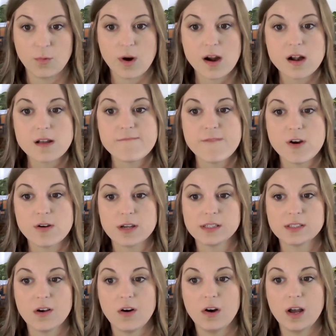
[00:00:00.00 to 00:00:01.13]
we're gonna
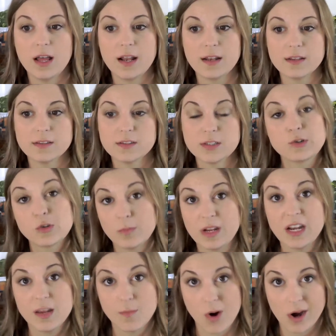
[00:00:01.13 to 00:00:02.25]
focus on social
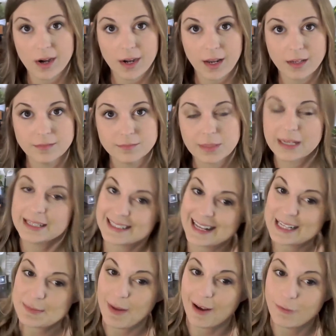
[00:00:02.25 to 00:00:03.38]
media marketing because
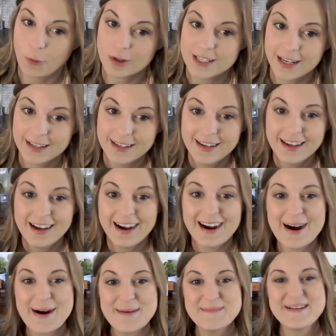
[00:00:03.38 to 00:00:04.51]
that's my forte.
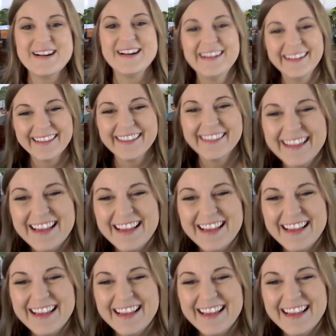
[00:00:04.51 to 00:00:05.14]
But